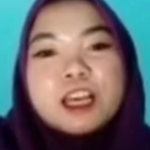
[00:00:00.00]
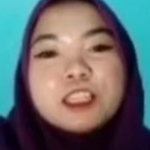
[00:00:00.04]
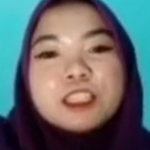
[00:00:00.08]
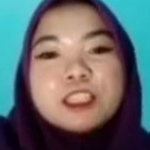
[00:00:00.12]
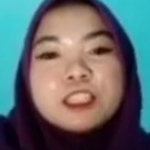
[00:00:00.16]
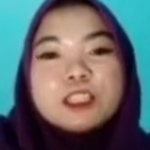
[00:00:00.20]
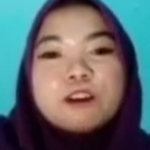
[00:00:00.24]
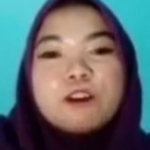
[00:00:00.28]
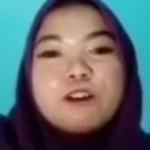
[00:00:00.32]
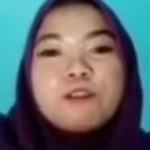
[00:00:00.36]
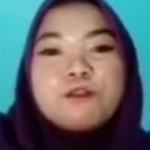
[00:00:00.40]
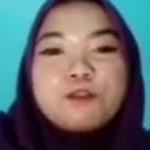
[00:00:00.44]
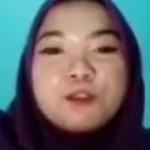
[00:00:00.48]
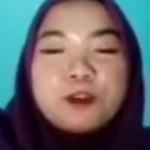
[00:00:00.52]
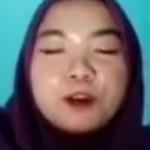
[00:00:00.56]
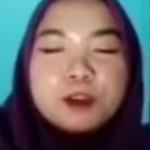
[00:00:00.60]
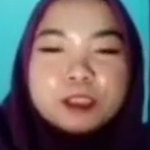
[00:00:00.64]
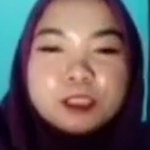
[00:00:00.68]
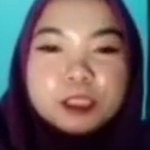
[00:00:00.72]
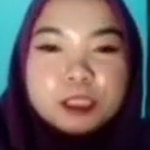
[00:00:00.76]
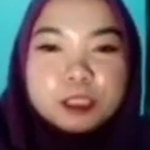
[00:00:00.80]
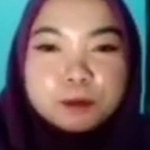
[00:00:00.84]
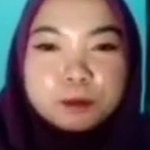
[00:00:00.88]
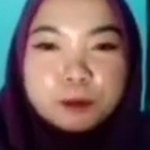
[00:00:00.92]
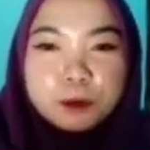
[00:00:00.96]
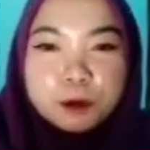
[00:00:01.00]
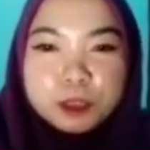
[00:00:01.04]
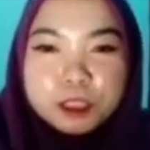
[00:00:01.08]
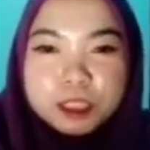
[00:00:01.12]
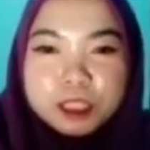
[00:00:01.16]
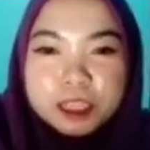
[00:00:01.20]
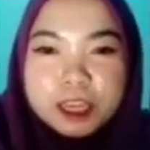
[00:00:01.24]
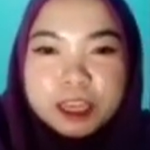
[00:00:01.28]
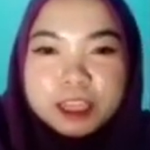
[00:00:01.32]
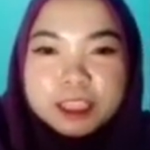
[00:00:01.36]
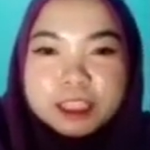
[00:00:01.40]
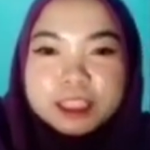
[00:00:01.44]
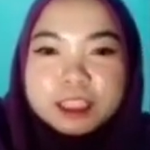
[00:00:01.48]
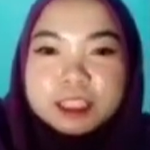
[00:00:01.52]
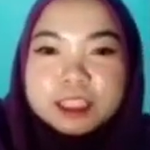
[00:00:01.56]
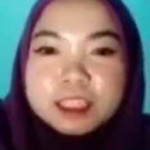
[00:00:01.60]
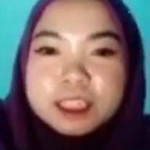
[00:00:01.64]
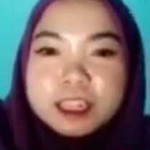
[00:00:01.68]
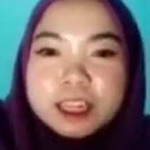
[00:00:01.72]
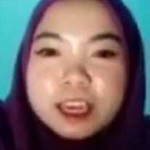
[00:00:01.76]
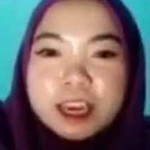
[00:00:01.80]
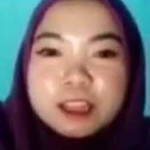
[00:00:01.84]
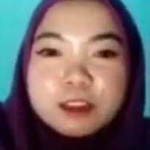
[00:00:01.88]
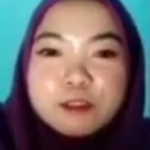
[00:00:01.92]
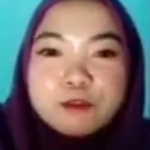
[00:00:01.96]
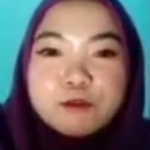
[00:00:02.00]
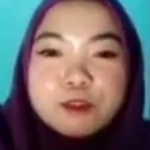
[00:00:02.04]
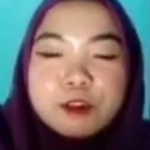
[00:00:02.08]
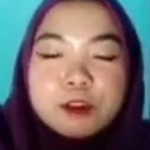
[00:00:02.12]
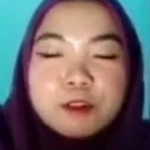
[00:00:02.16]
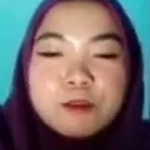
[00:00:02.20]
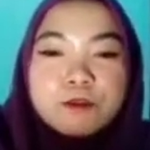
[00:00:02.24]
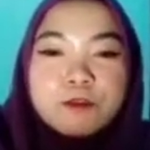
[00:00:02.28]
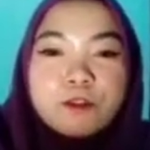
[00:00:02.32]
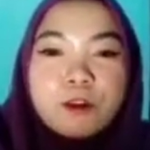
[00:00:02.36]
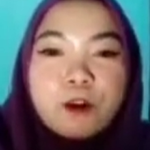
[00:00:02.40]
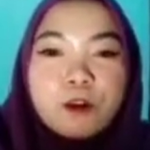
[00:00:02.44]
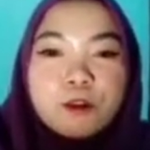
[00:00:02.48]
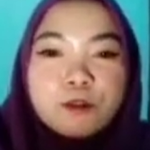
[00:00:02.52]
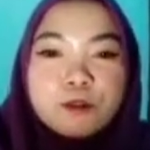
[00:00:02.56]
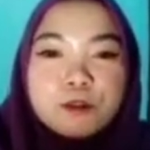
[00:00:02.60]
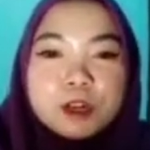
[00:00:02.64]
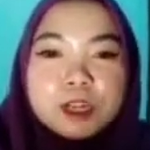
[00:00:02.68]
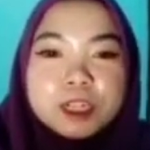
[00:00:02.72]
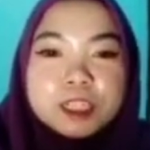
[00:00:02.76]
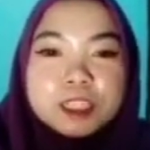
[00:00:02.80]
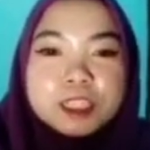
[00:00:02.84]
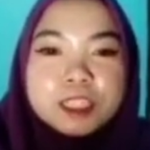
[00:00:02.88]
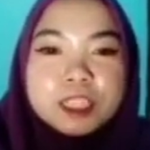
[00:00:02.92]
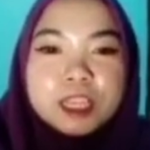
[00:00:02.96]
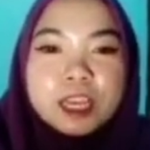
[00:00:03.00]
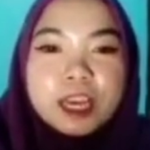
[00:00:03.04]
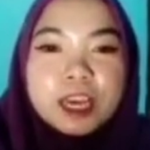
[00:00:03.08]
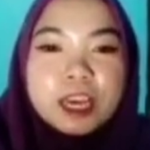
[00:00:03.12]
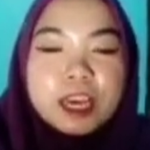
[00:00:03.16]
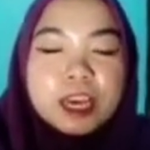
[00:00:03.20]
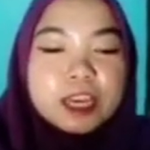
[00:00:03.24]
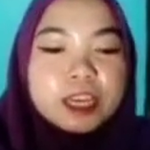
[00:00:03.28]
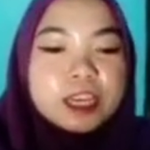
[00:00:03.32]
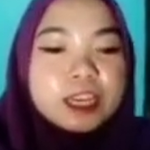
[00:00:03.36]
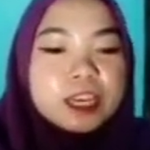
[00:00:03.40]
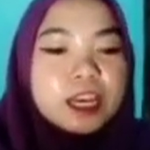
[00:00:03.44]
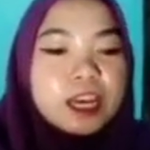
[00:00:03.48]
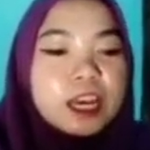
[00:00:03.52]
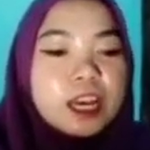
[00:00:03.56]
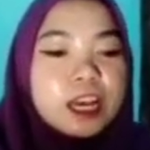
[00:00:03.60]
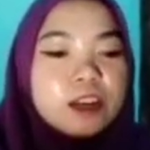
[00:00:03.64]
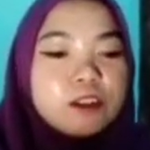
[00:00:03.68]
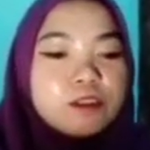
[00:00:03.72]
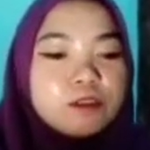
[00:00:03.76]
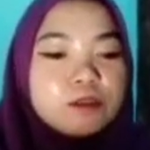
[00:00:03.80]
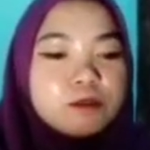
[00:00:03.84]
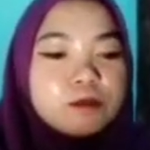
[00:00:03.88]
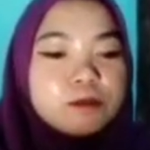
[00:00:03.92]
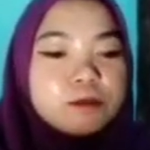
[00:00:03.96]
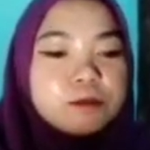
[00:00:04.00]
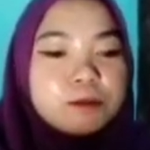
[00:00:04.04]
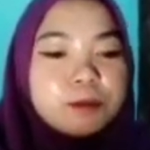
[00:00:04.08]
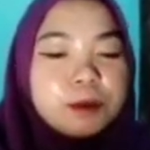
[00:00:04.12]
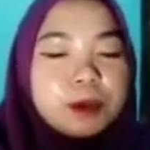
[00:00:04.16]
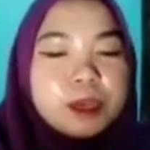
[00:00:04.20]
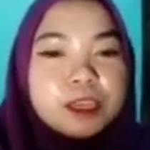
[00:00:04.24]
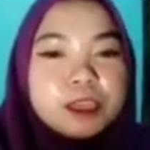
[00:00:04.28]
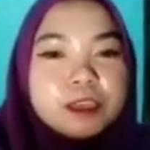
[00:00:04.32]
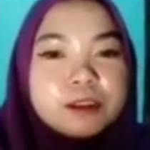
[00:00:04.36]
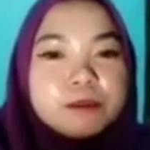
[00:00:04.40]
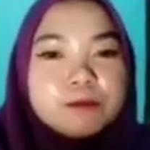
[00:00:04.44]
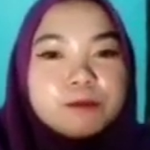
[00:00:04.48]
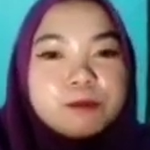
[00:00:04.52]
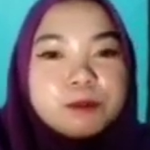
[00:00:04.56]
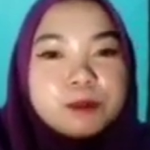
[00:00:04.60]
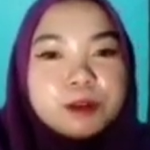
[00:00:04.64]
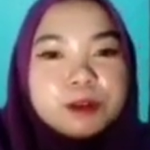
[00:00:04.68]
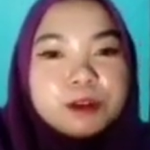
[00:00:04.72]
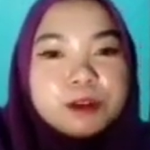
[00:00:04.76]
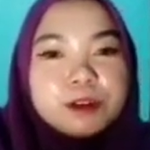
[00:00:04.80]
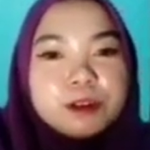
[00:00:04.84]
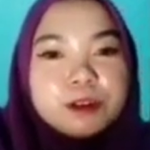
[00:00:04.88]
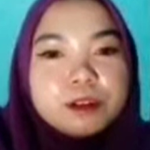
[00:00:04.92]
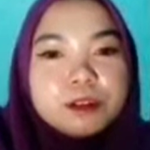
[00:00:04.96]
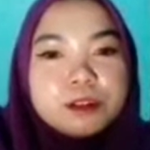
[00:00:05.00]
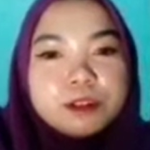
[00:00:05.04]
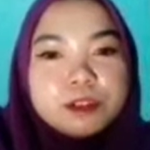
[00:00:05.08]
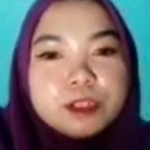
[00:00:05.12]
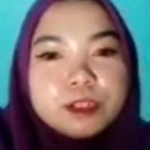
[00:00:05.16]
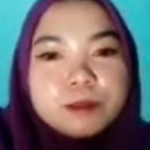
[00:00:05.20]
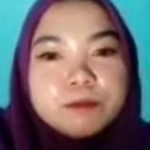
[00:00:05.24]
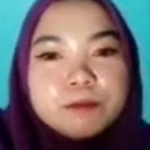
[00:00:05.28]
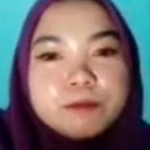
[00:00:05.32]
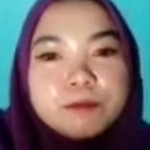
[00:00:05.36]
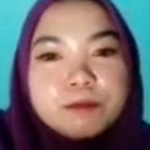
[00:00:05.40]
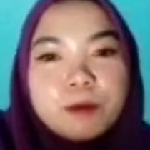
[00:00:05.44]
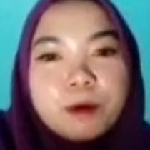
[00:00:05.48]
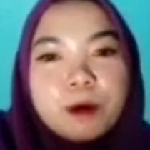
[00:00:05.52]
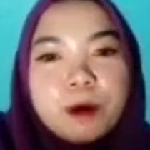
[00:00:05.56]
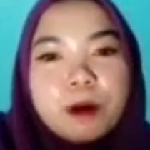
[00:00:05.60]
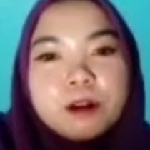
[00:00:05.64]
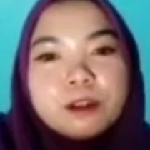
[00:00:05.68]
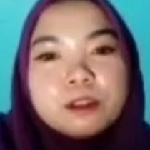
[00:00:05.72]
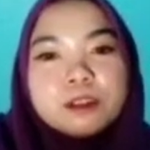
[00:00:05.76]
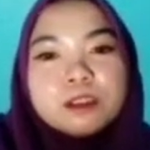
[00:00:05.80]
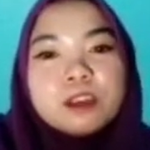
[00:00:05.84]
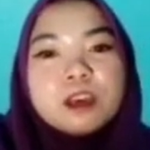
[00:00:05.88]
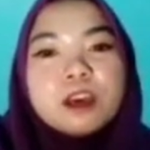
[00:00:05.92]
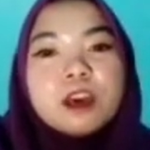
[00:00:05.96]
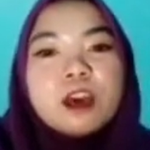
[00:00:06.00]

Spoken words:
So from this process, class will forward account payable report